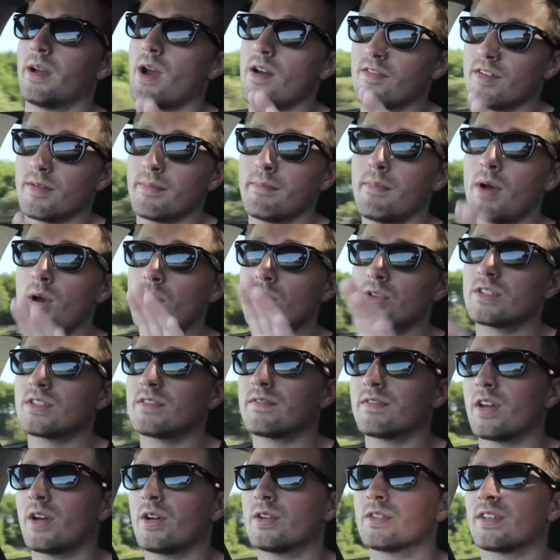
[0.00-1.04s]
However, most
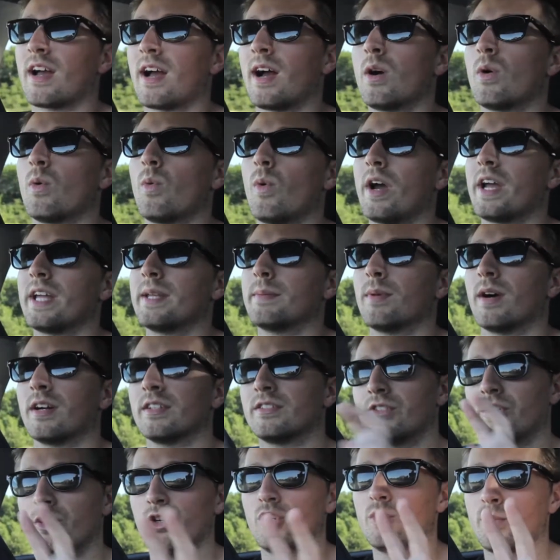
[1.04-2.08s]
of those are outweighed by
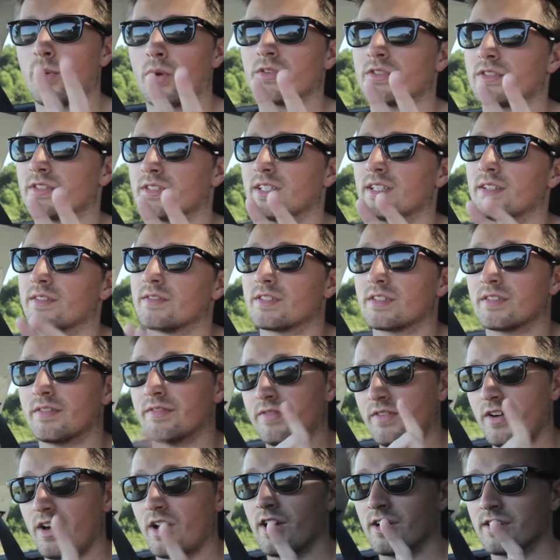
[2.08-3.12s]
two positives, the
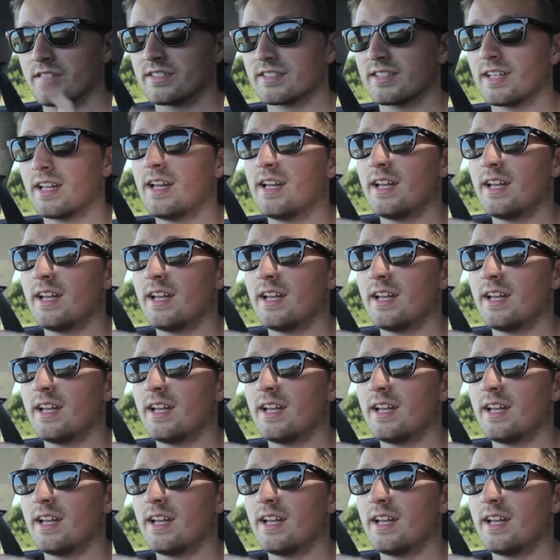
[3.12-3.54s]
first